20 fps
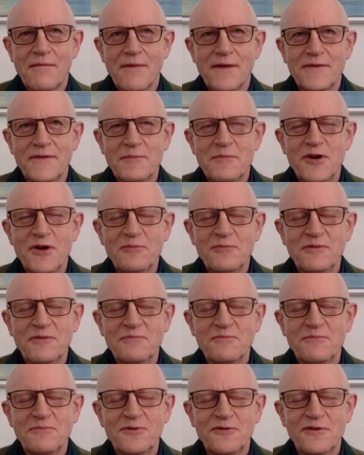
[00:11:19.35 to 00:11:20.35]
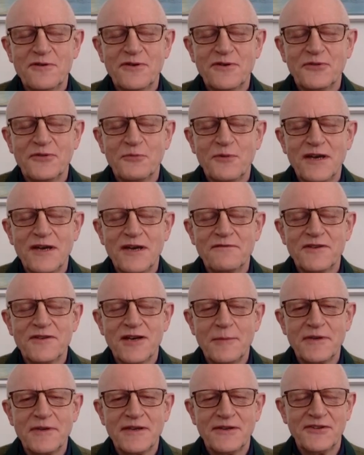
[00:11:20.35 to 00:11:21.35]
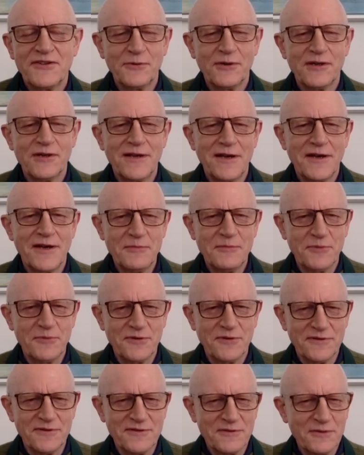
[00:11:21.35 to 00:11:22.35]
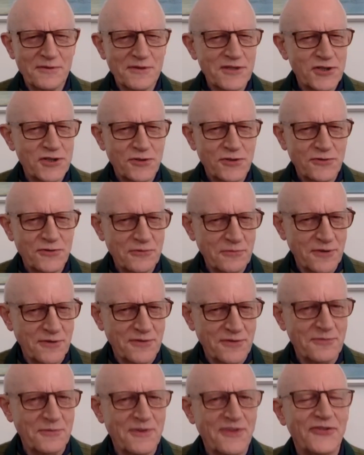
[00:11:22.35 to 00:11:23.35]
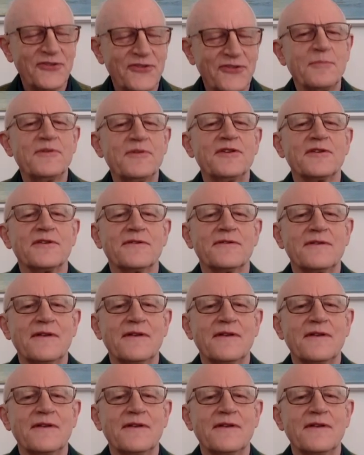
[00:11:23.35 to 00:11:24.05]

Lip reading: at the moment more as a way of coming into alignment, to attunement with something,